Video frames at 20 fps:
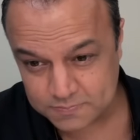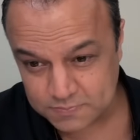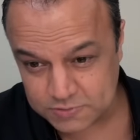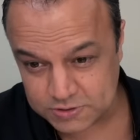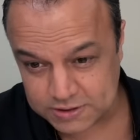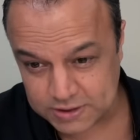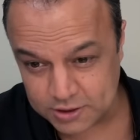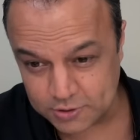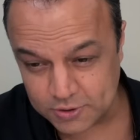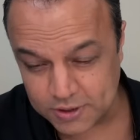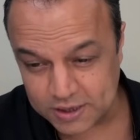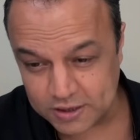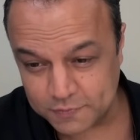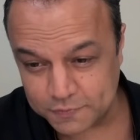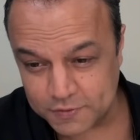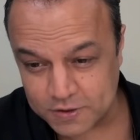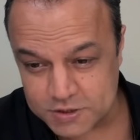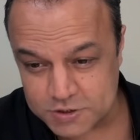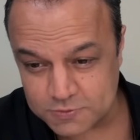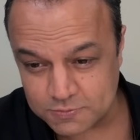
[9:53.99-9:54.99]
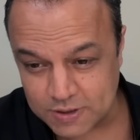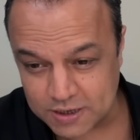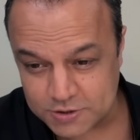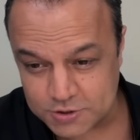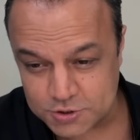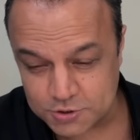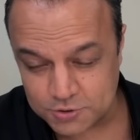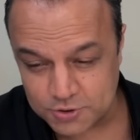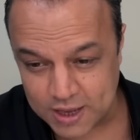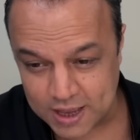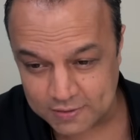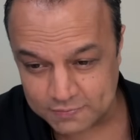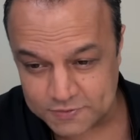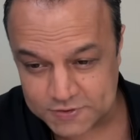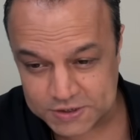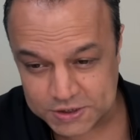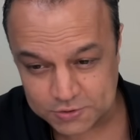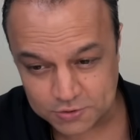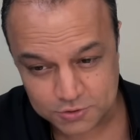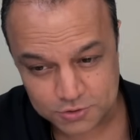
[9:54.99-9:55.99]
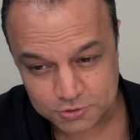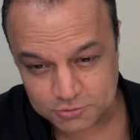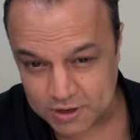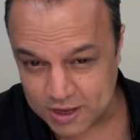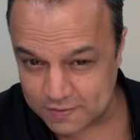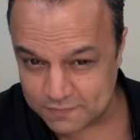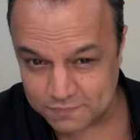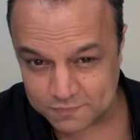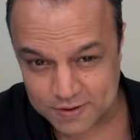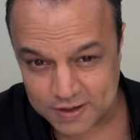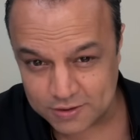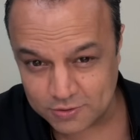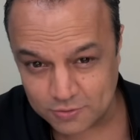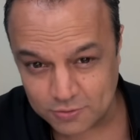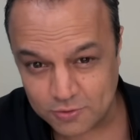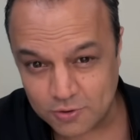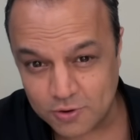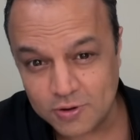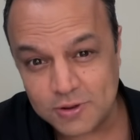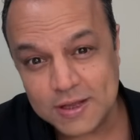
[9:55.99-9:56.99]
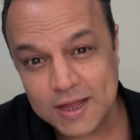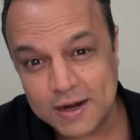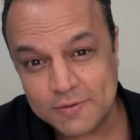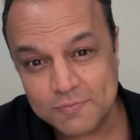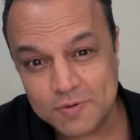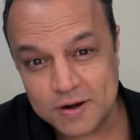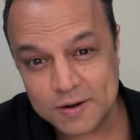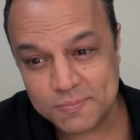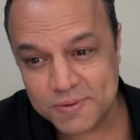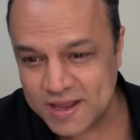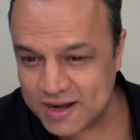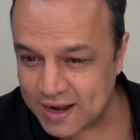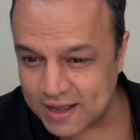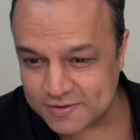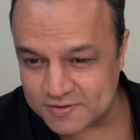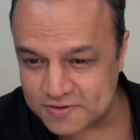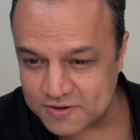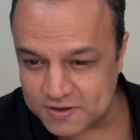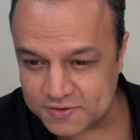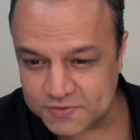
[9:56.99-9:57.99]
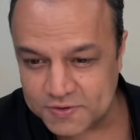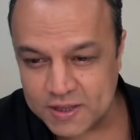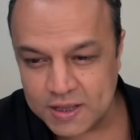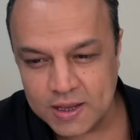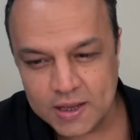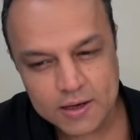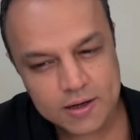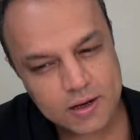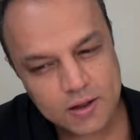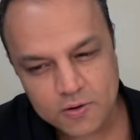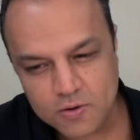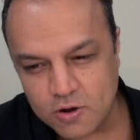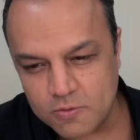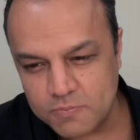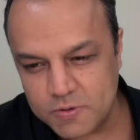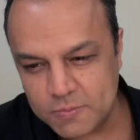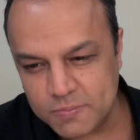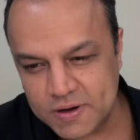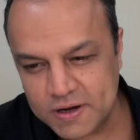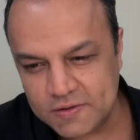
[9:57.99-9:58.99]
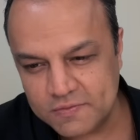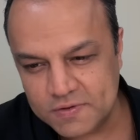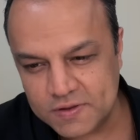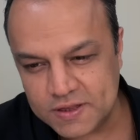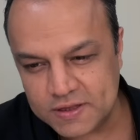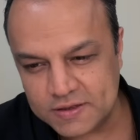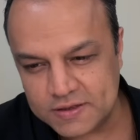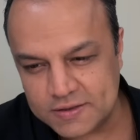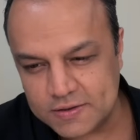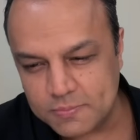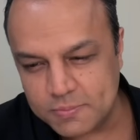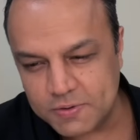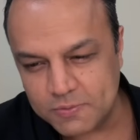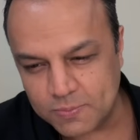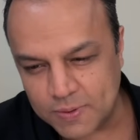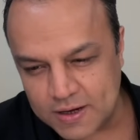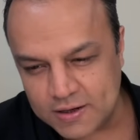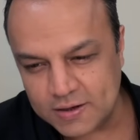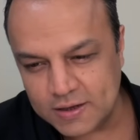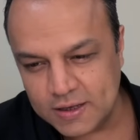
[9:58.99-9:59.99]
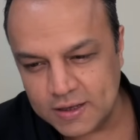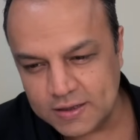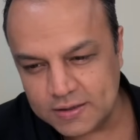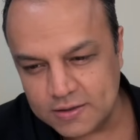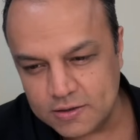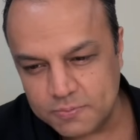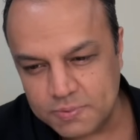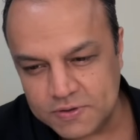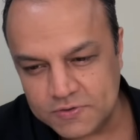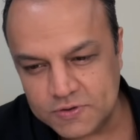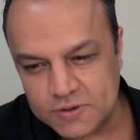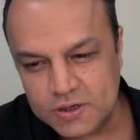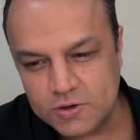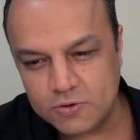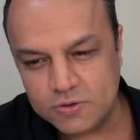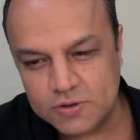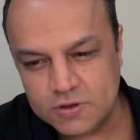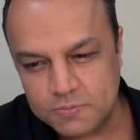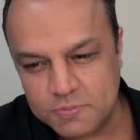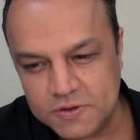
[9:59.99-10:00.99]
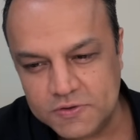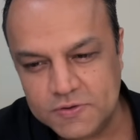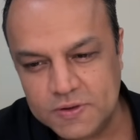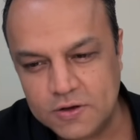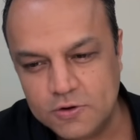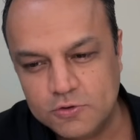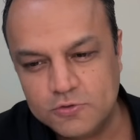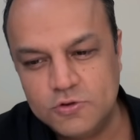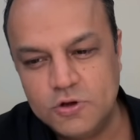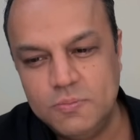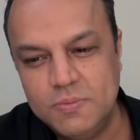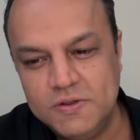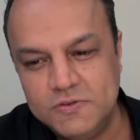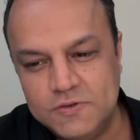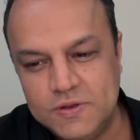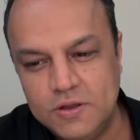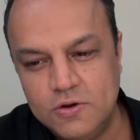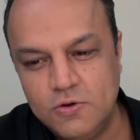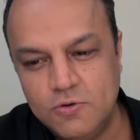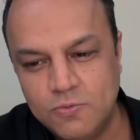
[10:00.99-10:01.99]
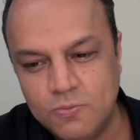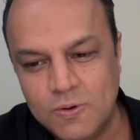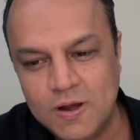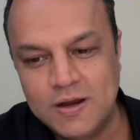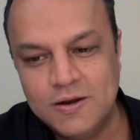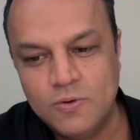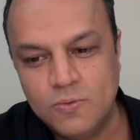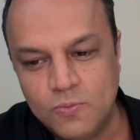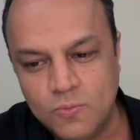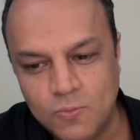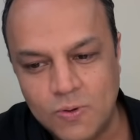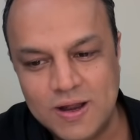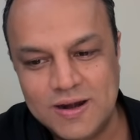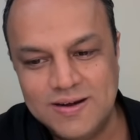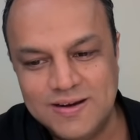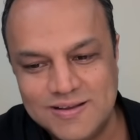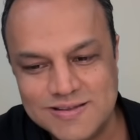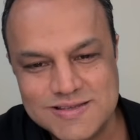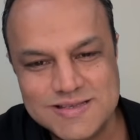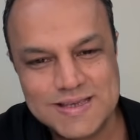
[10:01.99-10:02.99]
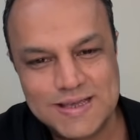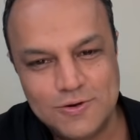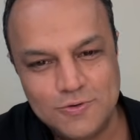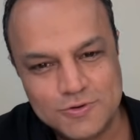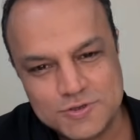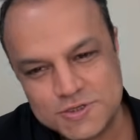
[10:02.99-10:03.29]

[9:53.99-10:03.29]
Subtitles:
till you get the first one. So you have 0, you have 1, all that will remain as it is. Now complement everything. This will be 1, this will be 0, this will be 0. So it will be 0, 1, 1, 0,